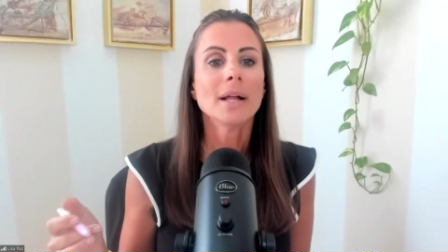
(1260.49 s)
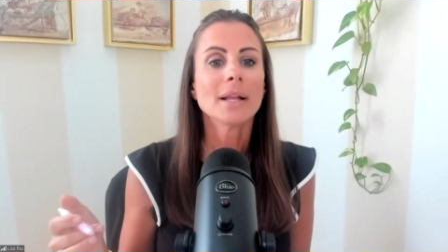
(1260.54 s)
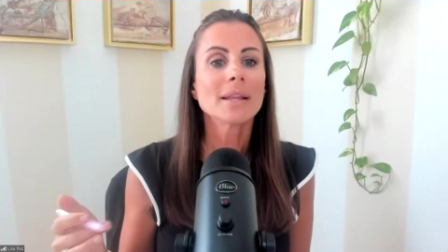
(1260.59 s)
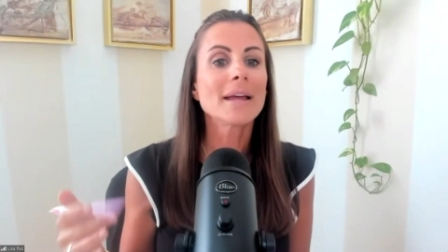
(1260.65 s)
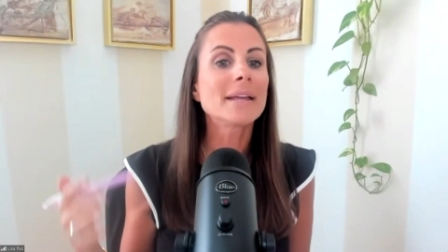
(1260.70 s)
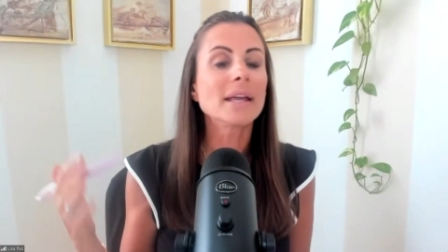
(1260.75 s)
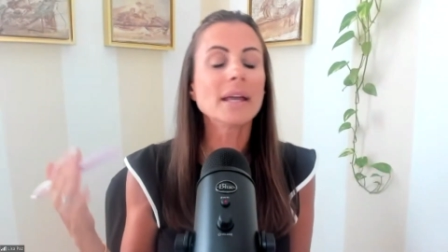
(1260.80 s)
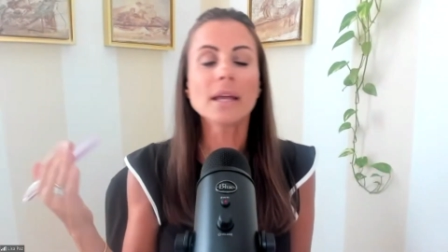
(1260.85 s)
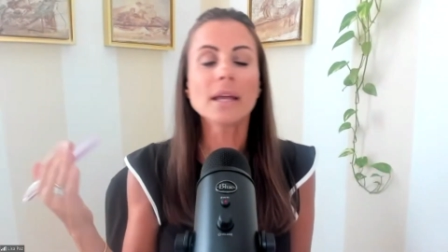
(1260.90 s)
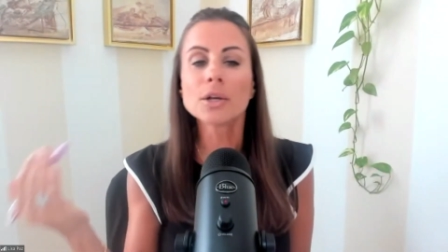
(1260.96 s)

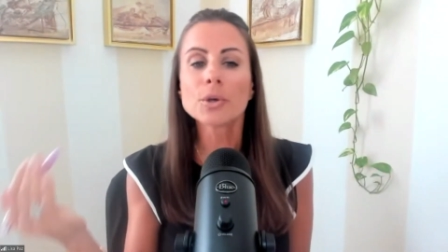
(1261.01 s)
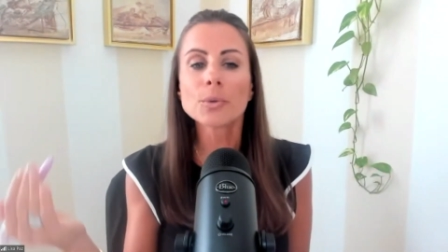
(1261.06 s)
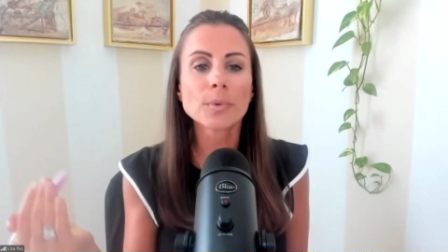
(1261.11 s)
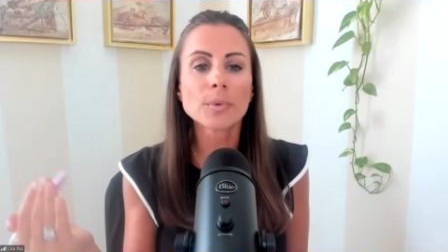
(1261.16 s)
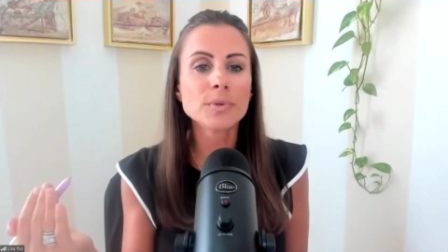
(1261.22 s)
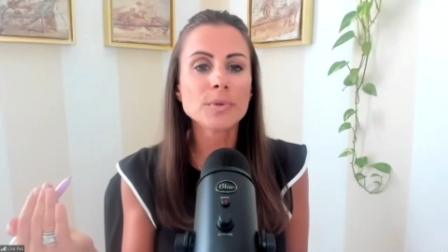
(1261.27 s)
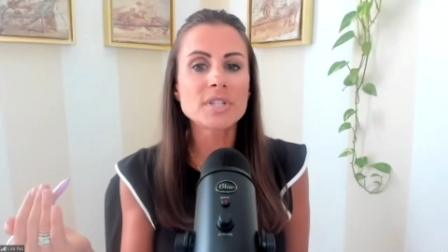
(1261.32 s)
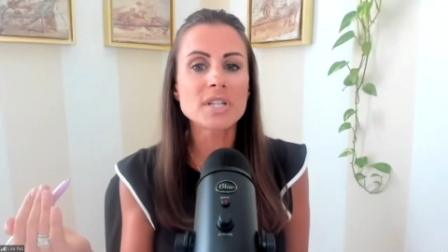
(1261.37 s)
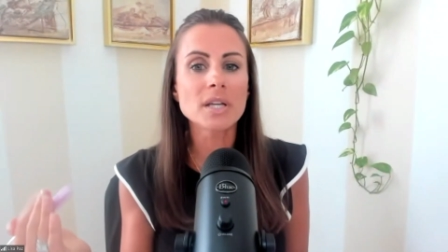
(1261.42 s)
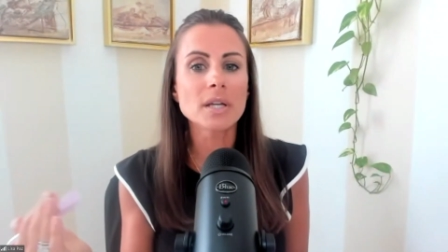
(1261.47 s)
like in a
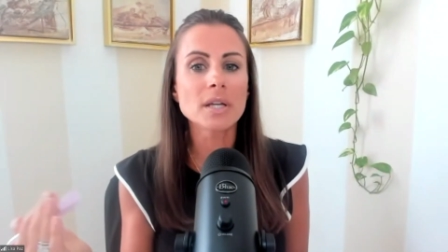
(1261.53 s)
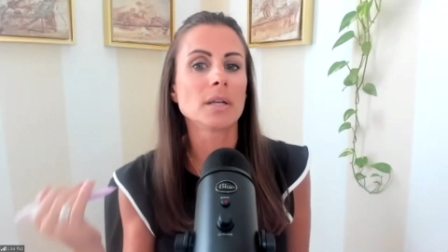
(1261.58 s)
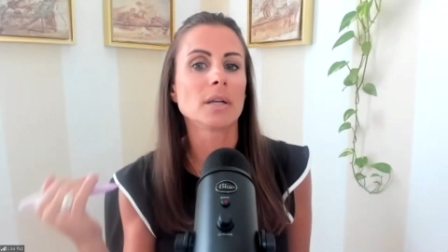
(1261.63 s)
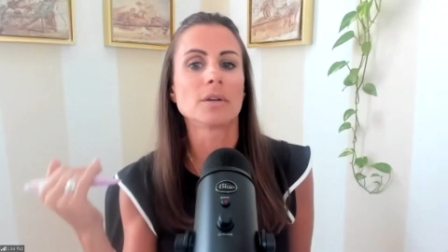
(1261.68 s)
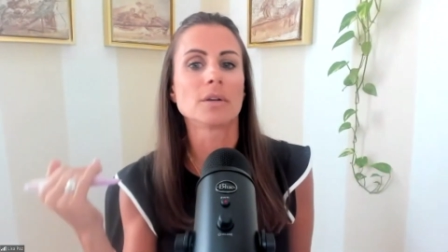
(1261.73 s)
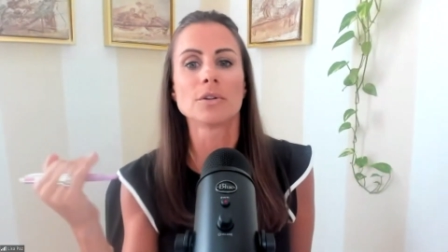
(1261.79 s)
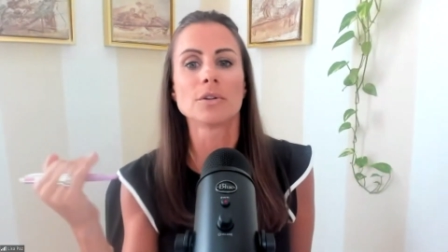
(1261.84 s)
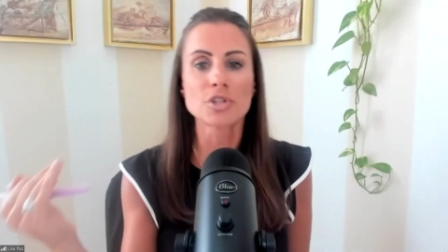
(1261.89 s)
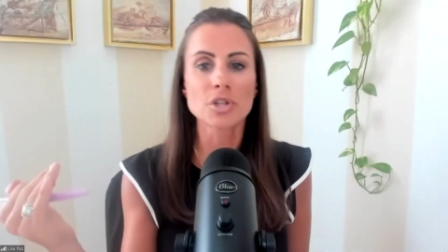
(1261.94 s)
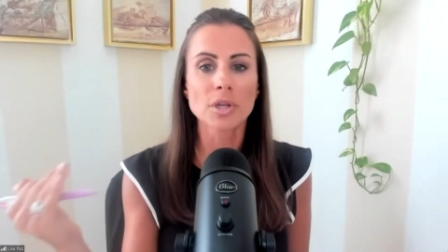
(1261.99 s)
routine,
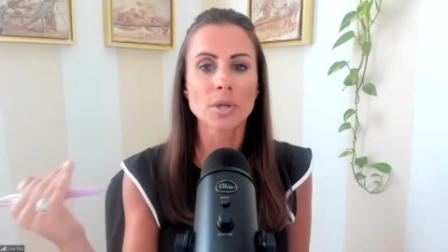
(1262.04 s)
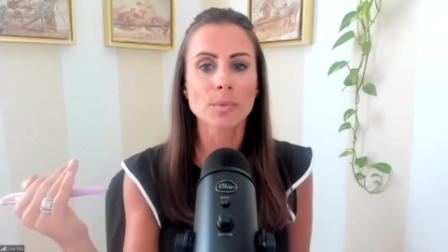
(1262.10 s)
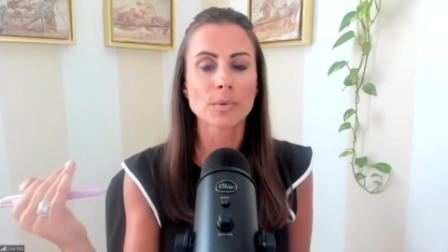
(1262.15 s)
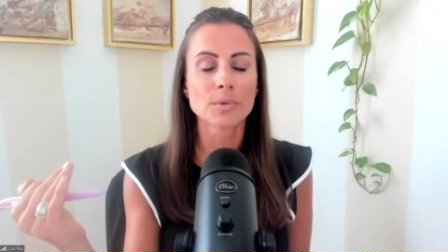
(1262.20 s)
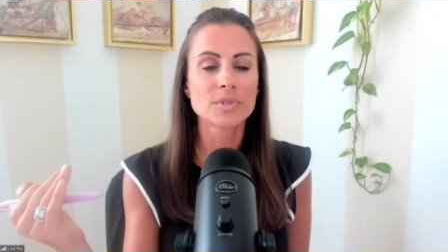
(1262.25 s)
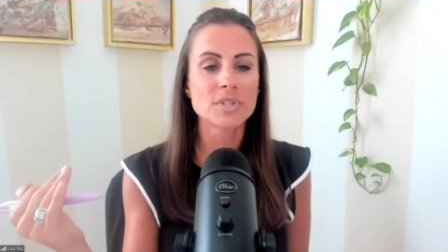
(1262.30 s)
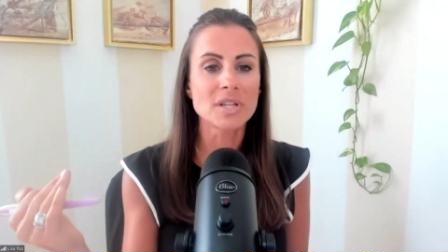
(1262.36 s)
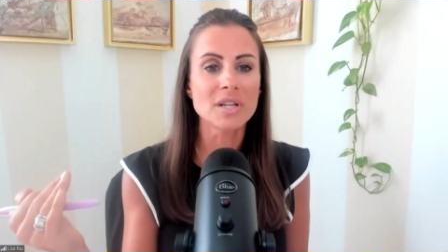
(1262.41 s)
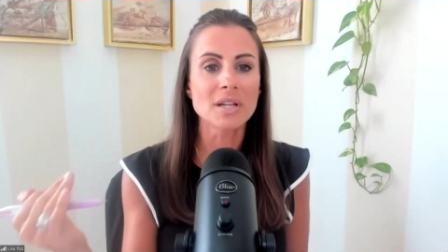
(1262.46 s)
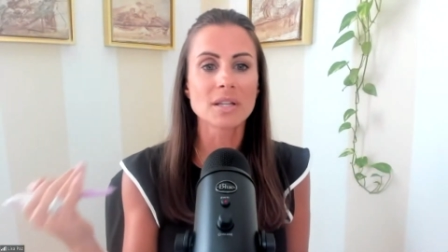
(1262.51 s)
and usually a
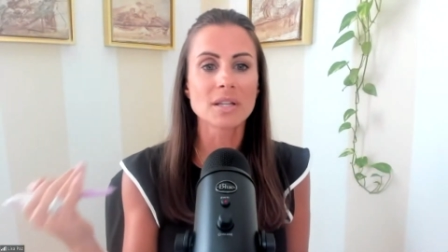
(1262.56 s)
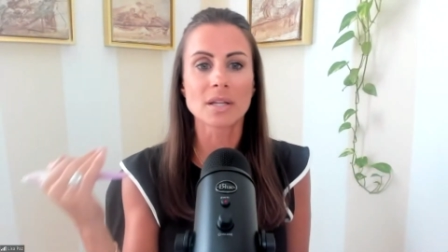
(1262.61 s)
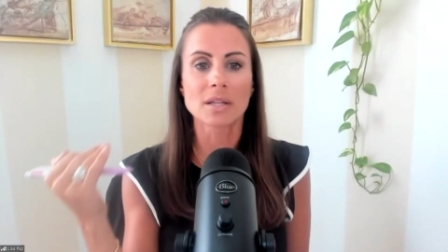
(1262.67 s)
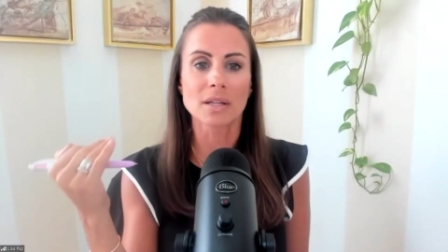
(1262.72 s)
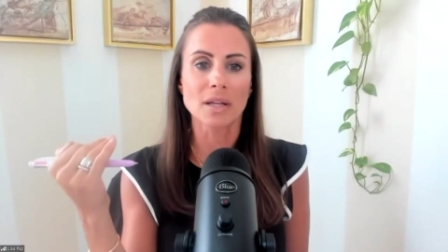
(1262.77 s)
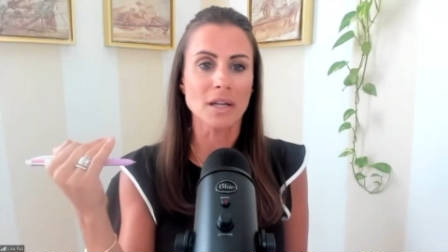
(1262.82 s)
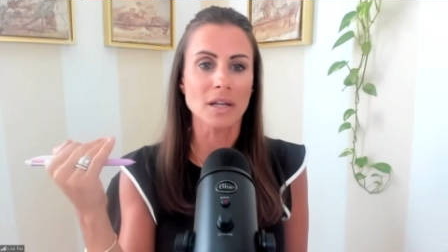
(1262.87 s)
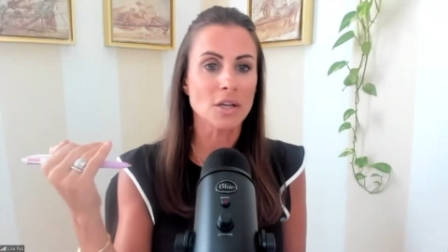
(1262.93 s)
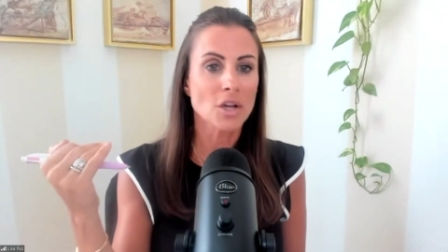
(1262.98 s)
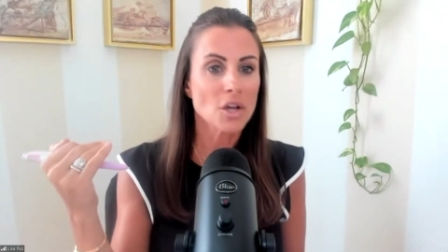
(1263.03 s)
routine
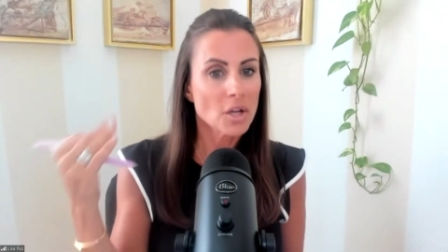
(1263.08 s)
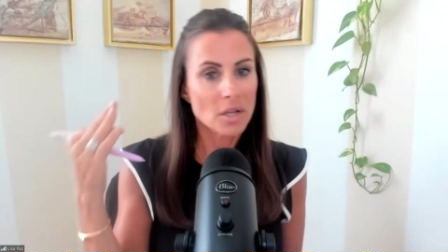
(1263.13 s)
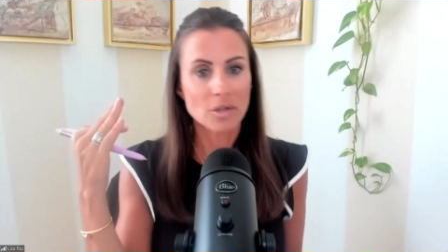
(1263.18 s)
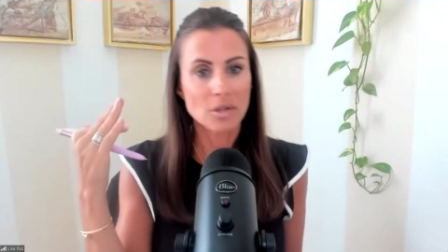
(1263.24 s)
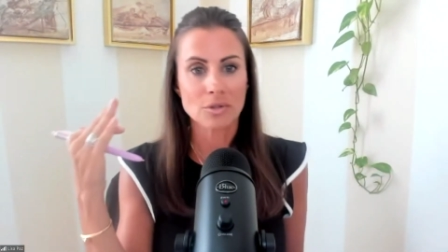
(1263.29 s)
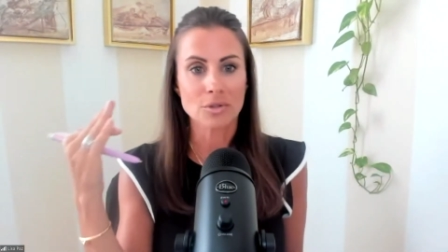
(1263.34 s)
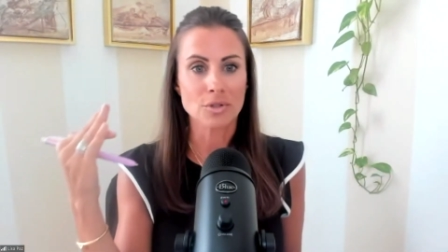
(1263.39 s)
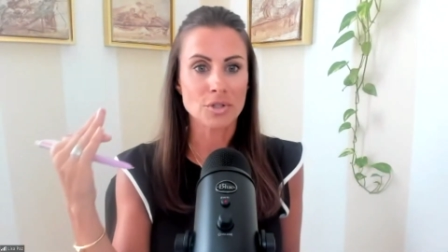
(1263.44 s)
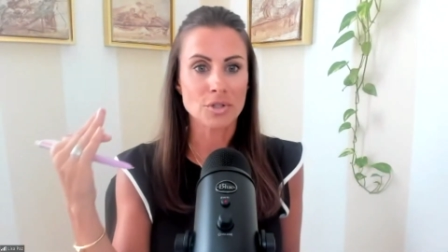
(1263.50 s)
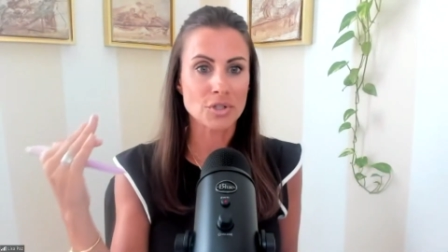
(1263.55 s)
that like
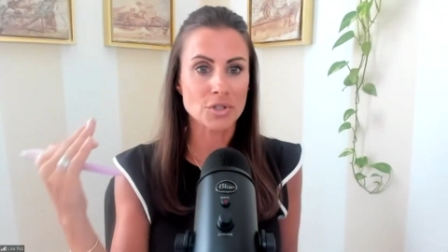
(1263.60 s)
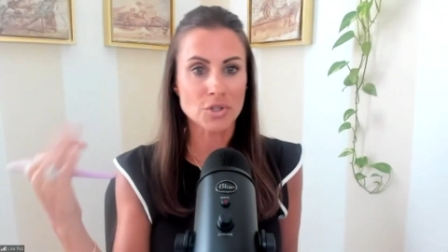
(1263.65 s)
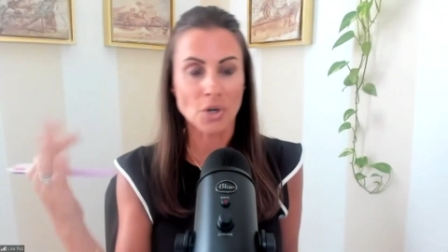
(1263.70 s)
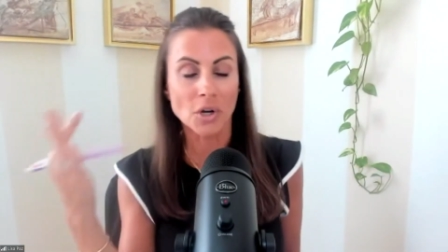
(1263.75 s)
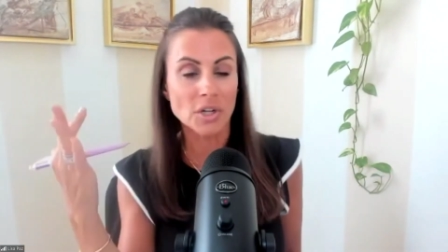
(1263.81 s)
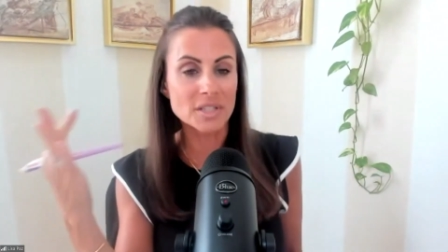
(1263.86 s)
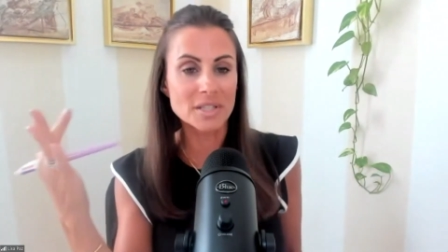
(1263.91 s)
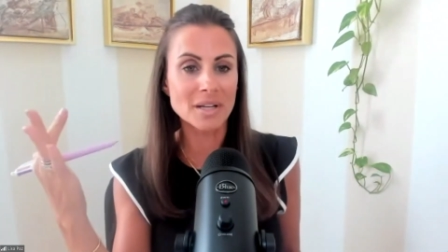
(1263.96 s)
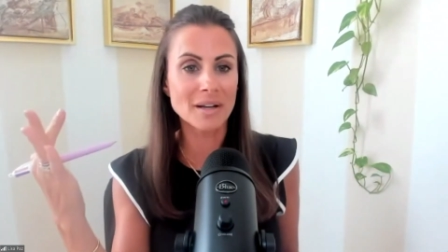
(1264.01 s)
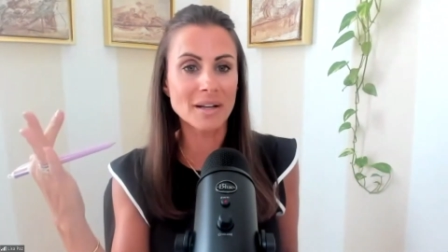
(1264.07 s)
starts